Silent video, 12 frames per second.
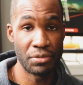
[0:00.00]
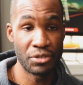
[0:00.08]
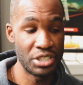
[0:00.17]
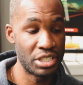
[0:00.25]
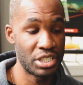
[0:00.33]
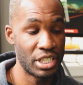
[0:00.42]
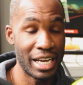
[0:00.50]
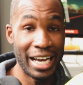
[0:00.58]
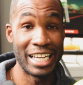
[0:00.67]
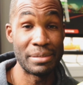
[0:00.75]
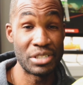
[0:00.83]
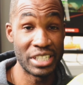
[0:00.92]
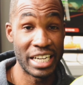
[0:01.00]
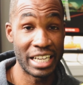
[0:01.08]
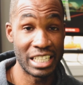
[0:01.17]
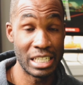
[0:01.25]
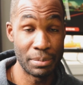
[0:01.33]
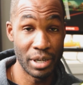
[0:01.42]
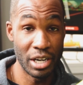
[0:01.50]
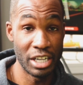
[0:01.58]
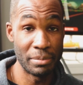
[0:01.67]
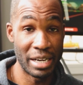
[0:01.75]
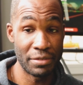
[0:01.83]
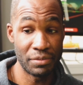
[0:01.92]
different items that I keep
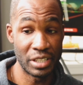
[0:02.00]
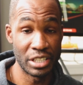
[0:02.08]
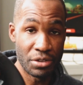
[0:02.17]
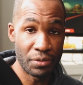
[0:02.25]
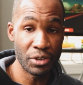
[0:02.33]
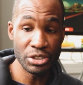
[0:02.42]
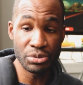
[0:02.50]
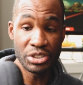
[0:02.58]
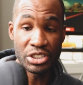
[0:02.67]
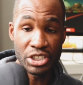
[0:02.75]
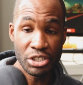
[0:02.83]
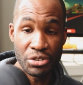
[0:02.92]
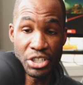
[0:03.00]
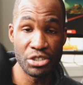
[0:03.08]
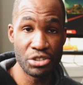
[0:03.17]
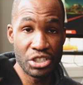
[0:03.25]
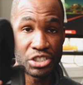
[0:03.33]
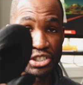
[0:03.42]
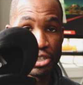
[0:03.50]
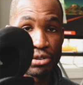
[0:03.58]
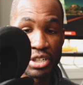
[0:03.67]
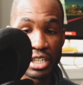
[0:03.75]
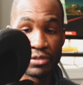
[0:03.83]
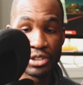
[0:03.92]
on my feet. The first ones here, these are just
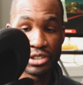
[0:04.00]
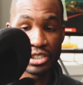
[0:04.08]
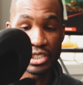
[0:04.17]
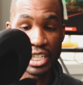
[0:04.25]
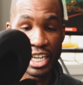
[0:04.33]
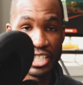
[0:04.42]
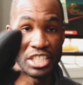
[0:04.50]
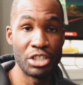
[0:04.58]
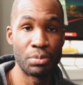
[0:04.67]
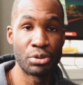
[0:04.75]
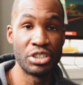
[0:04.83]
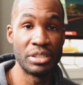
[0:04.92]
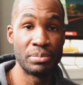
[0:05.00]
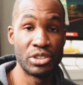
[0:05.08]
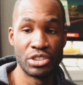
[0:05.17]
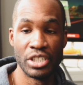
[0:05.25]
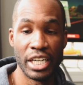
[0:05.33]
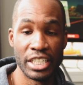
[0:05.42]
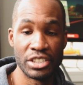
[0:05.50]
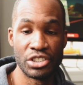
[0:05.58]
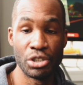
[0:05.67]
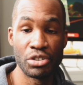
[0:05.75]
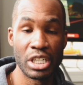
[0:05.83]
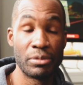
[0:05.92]
toe covers, neoprene
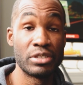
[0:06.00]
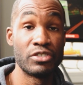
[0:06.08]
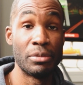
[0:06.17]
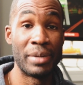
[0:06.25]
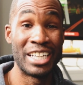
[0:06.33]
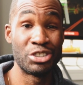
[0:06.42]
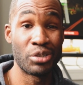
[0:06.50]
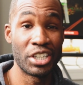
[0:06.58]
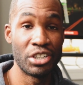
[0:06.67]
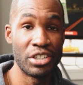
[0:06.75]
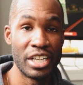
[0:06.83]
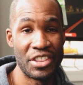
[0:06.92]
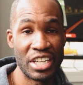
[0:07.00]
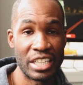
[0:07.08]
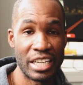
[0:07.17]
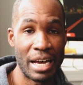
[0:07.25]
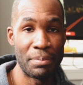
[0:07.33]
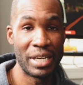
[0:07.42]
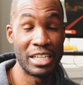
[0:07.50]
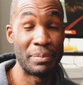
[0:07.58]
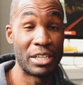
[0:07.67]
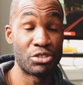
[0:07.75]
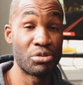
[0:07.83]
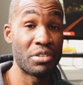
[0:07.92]
toe covers from Bontrager. I think I paid
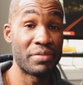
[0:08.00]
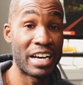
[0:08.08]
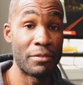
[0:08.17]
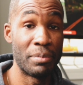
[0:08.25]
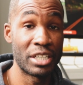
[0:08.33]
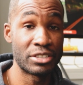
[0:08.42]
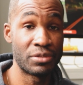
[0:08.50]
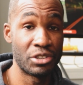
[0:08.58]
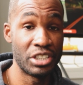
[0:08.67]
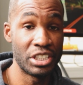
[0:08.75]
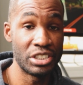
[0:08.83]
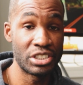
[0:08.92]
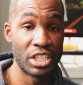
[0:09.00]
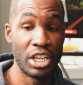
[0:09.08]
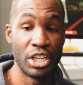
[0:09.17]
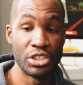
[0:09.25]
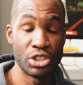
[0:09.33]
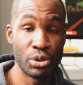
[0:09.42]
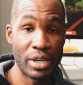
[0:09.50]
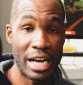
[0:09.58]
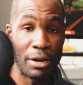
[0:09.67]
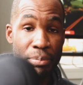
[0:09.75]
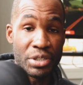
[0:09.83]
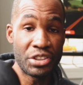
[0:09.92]
about 25 bucks for these. So
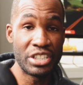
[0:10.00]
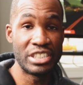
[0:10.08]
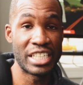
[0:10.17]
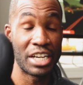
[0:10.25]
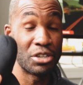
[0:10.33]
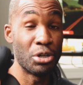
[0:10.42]
I'll put these on